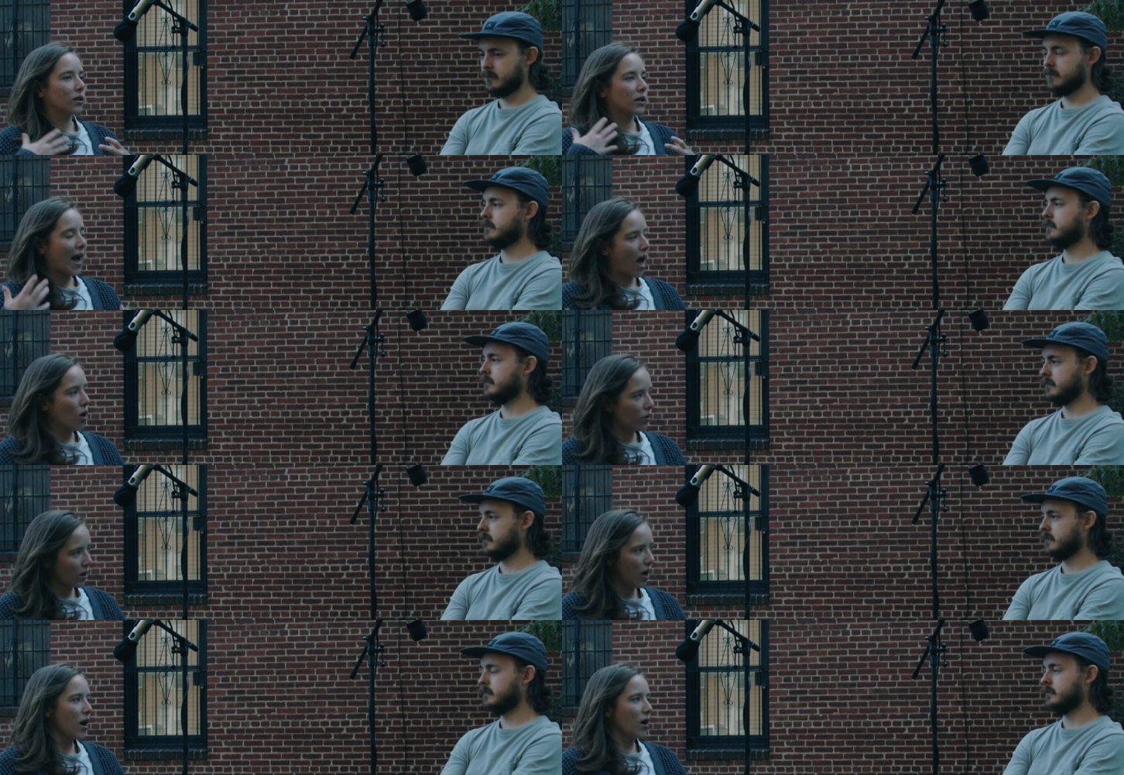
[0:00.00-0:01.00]
Speaker 1: The
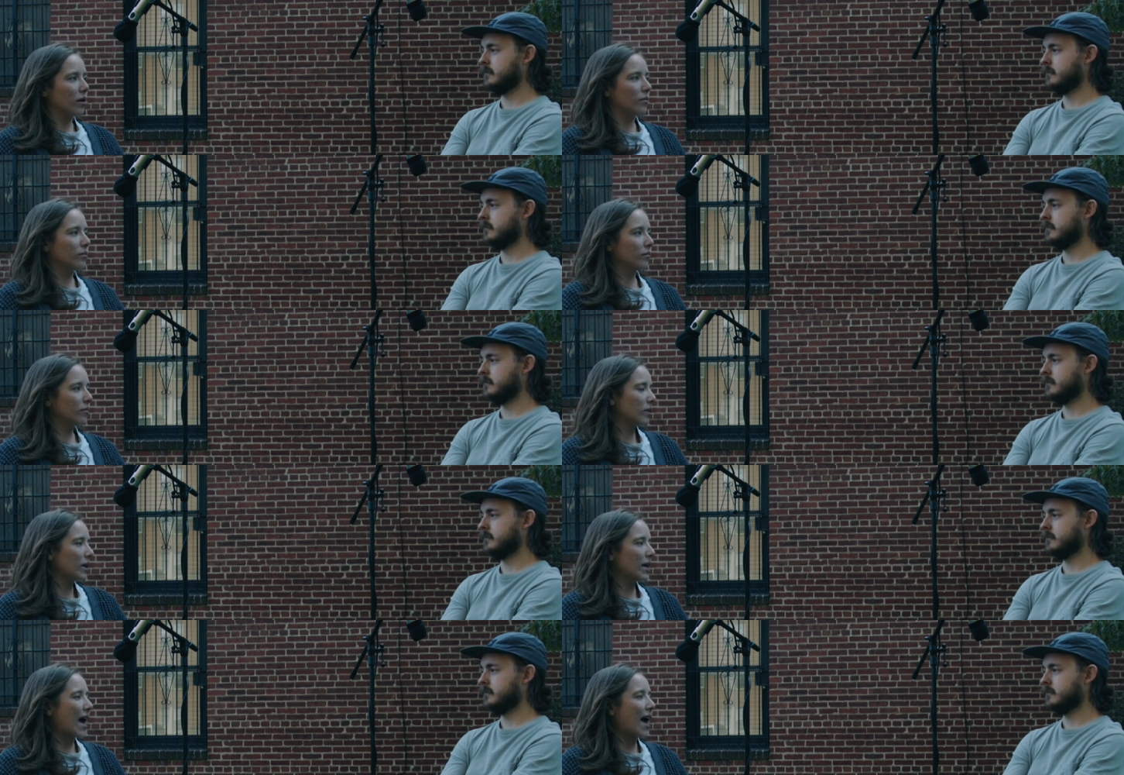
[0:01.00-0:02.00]
outcome
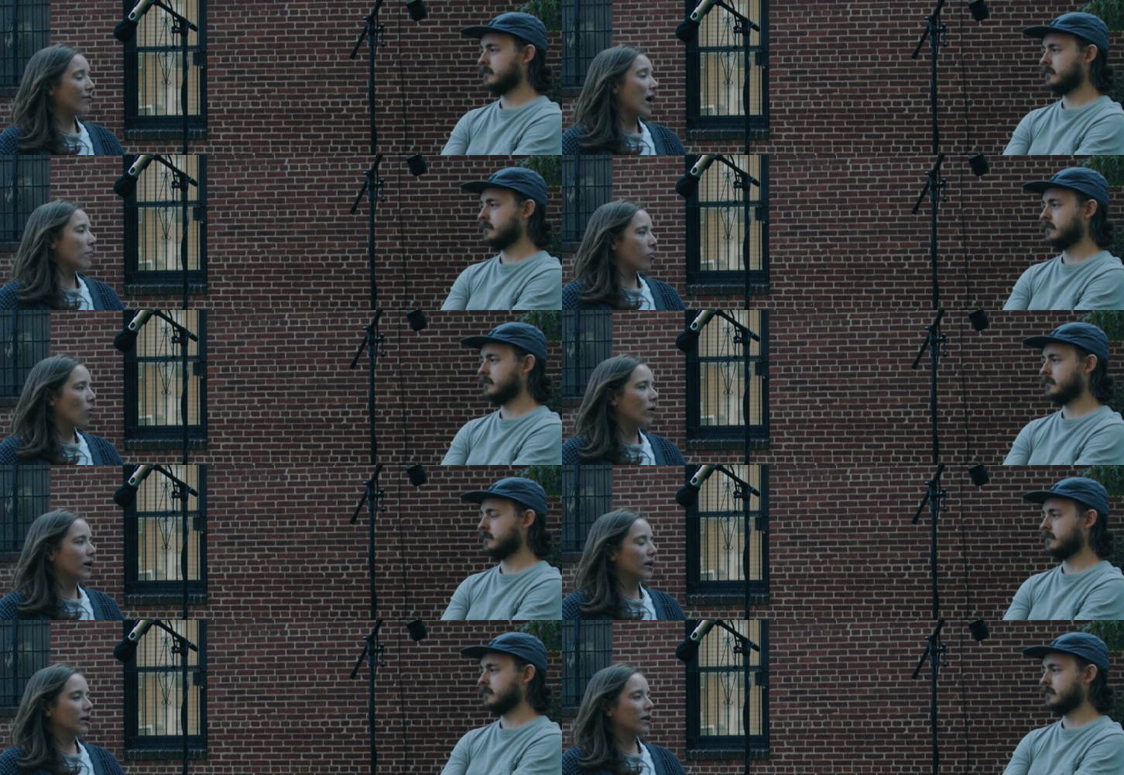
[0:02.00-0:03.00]
at that
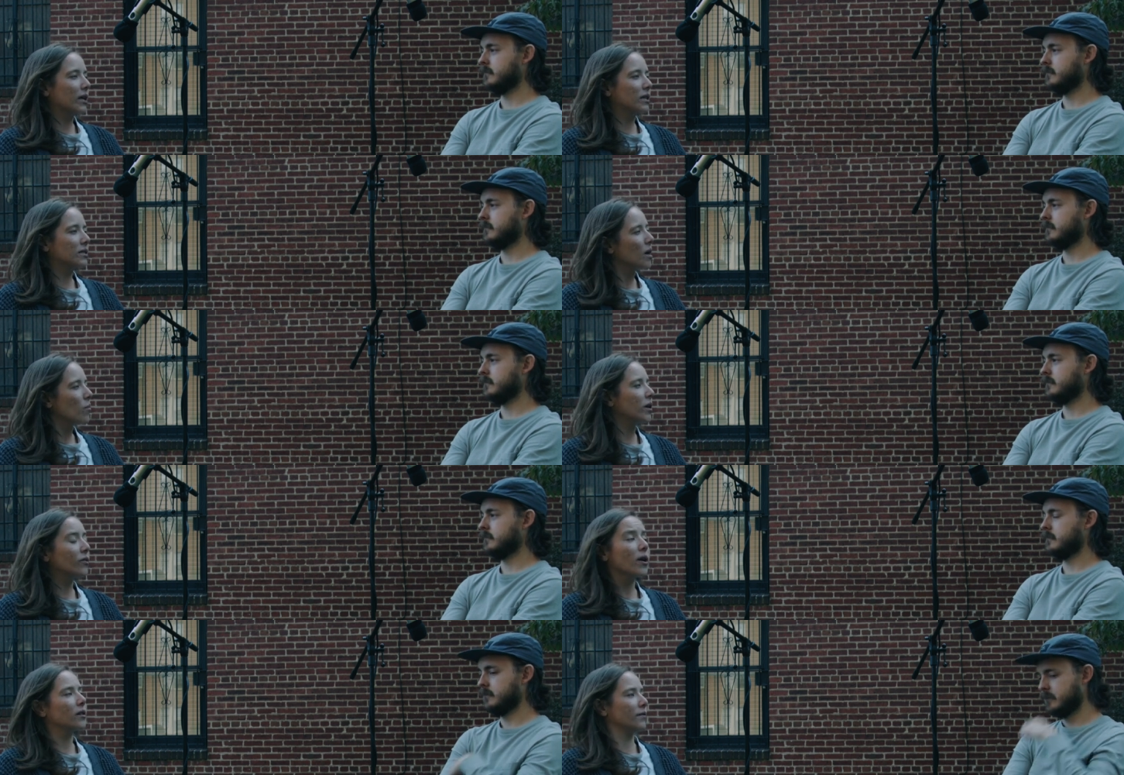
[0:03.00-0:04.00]
point is somewhat
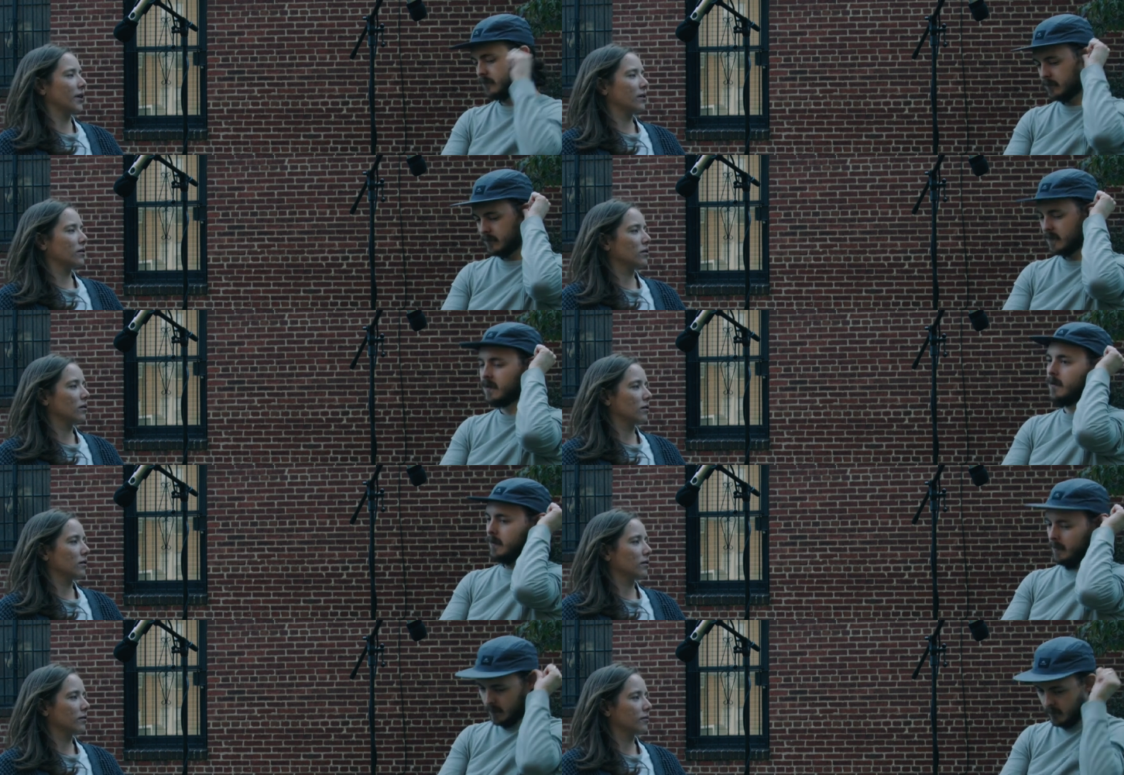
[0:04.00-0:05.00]
irrelevant.
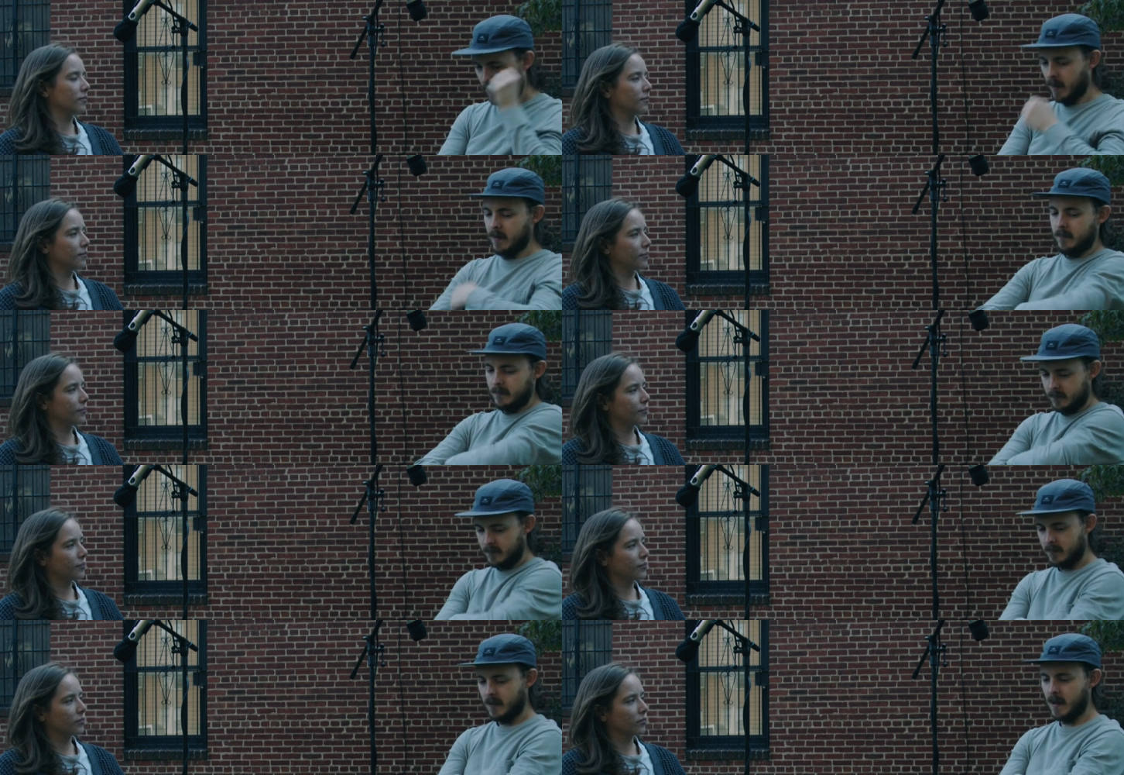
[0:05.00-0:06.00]
Speaker 2: Right.
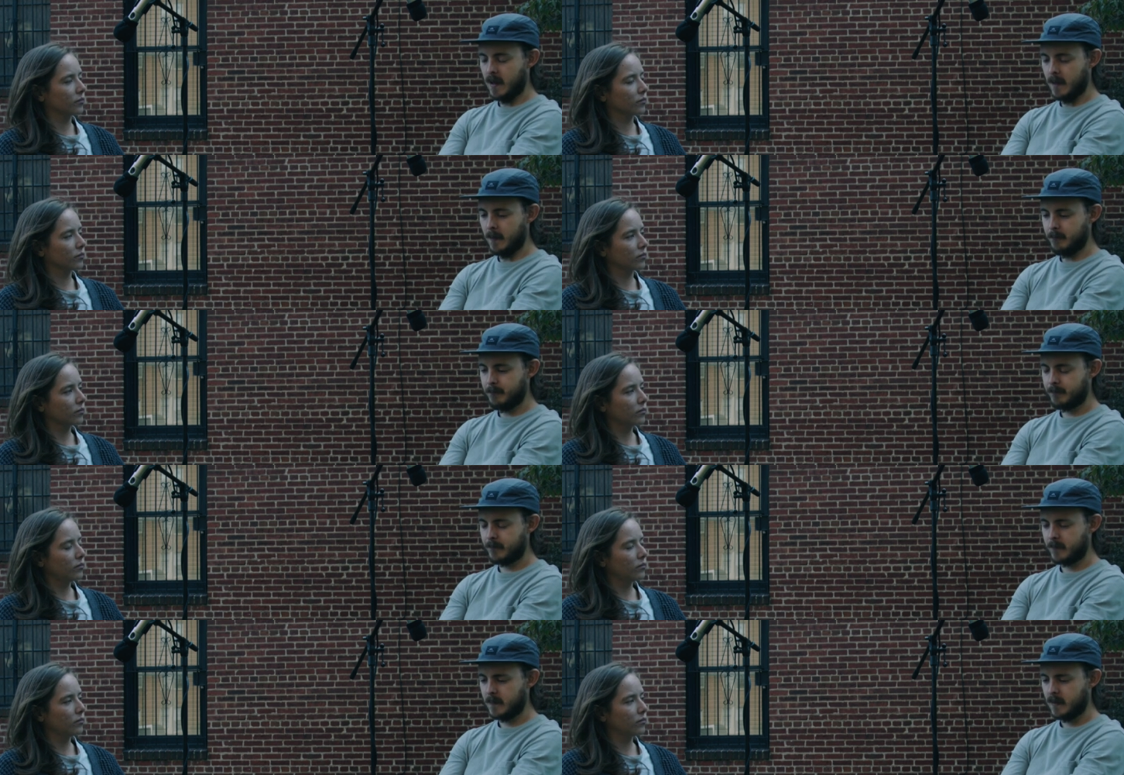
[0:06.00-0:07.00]
Um,
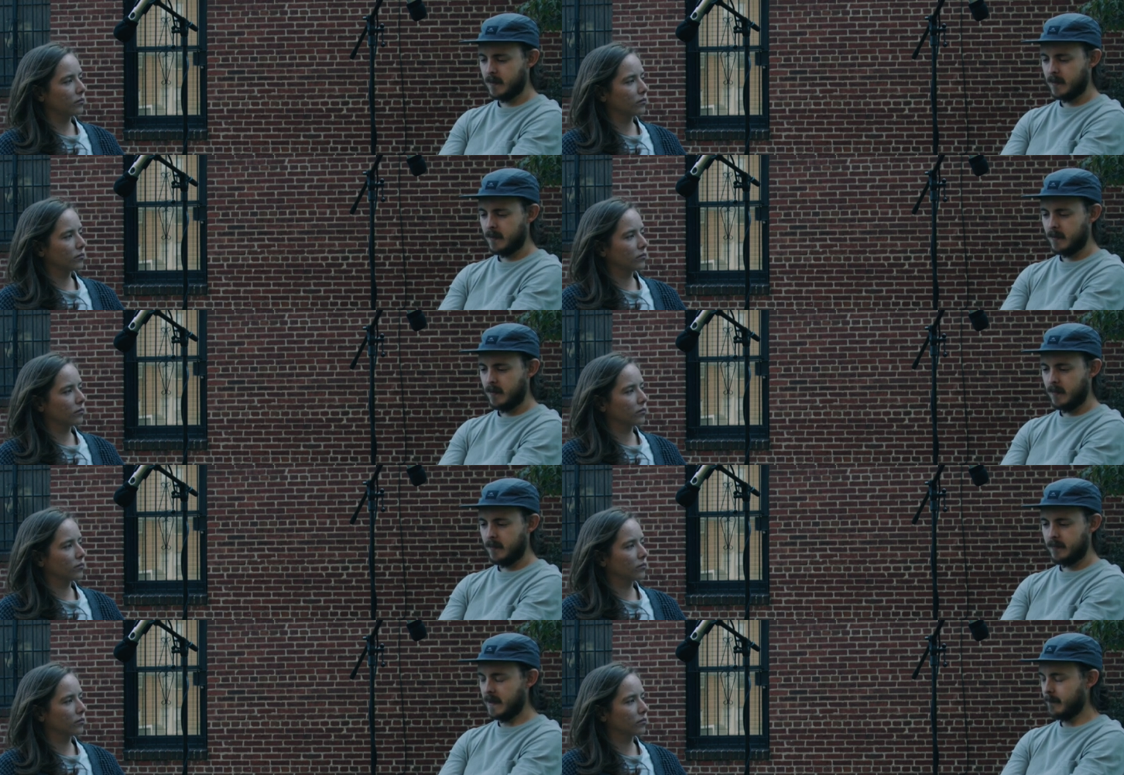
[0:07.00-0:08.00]

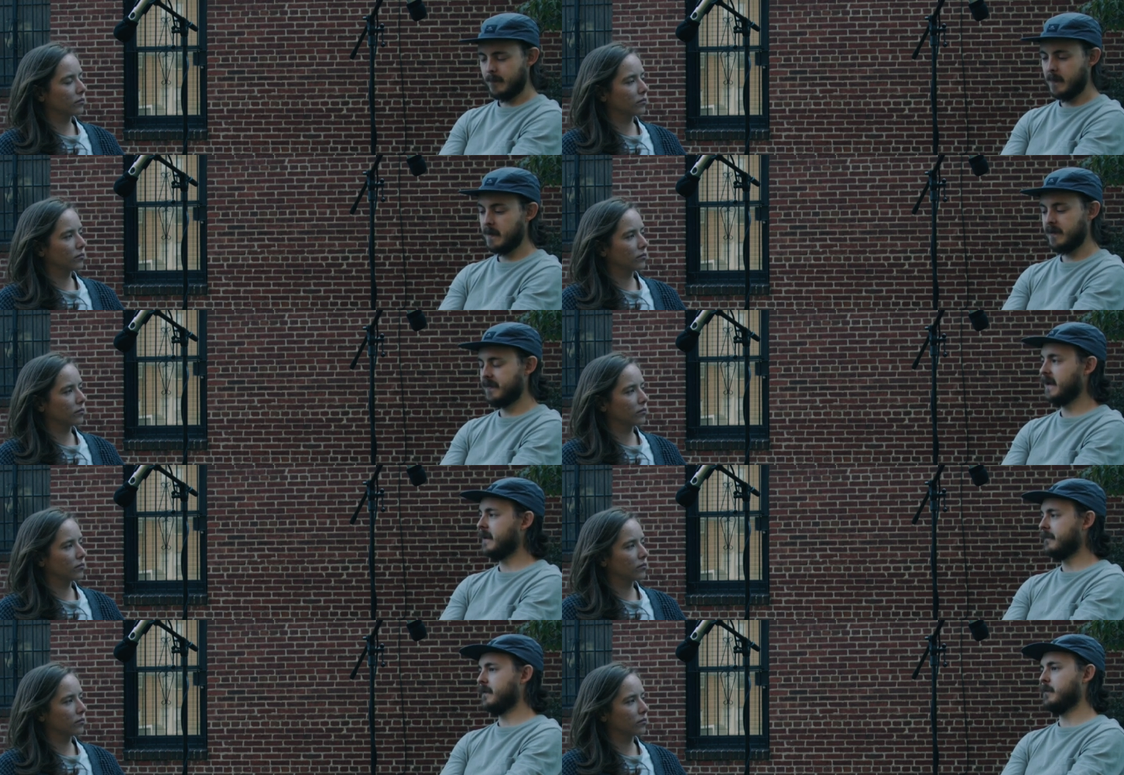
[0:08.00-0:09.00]
that made me
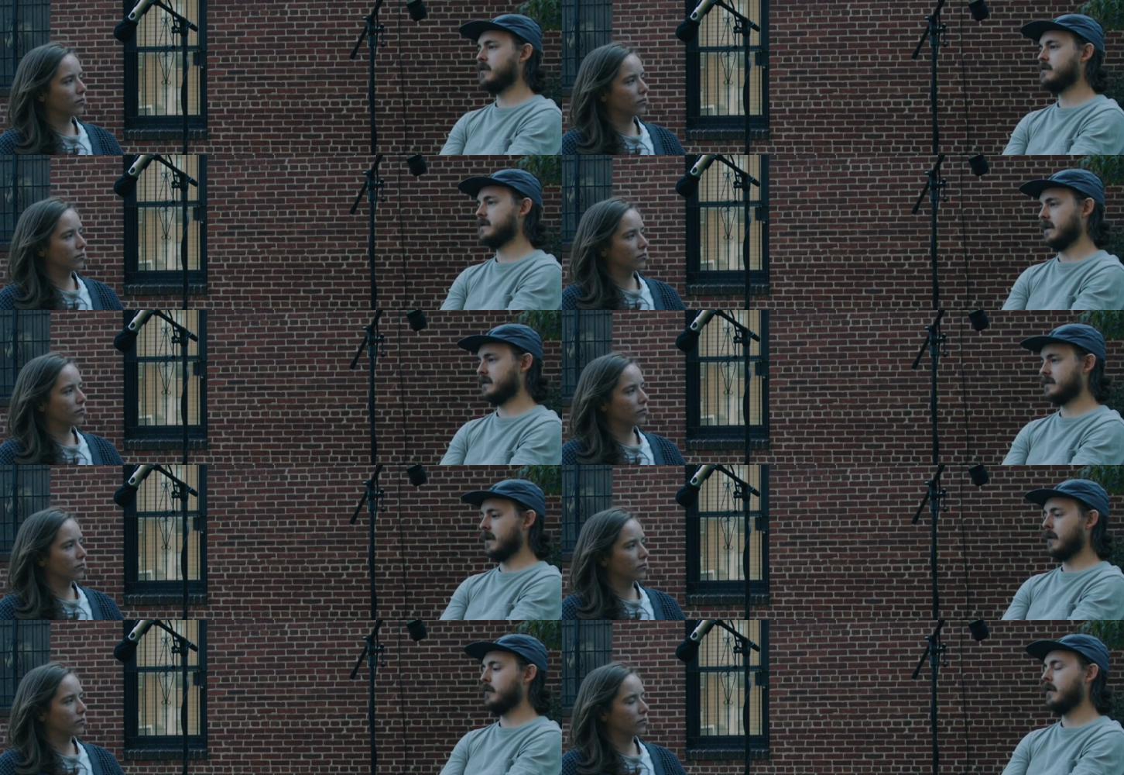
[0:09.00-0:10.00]
think of the music.
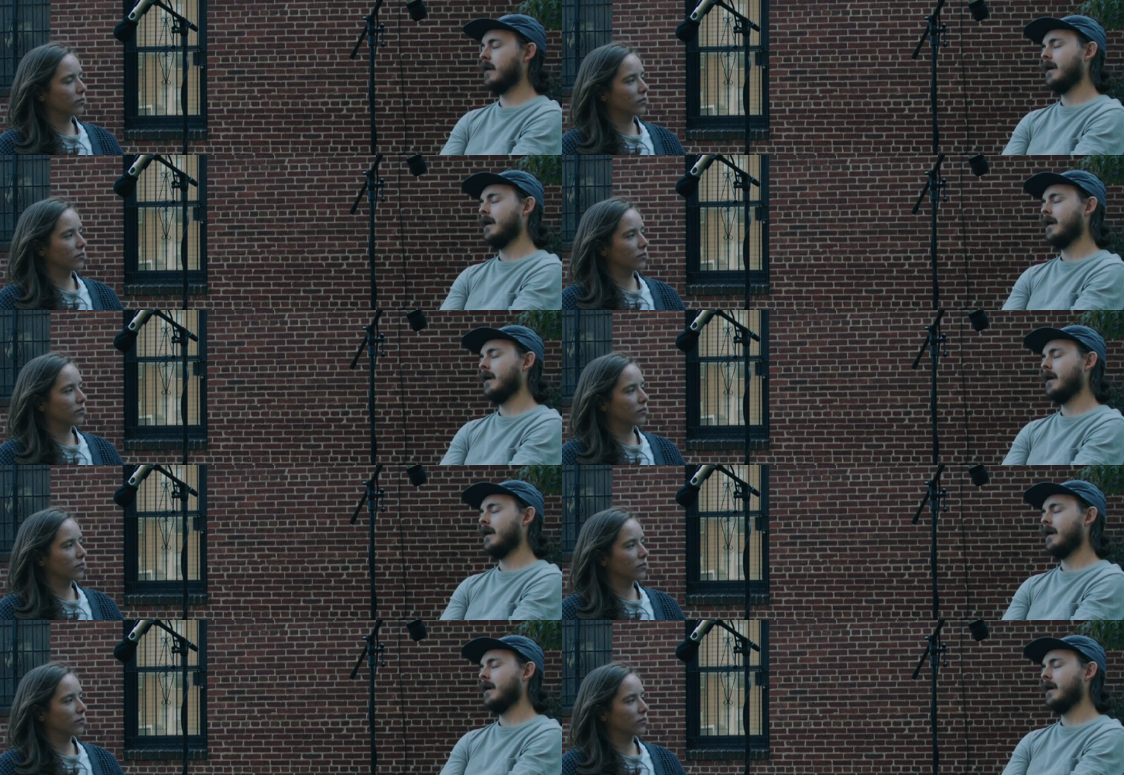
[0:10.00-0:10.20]
So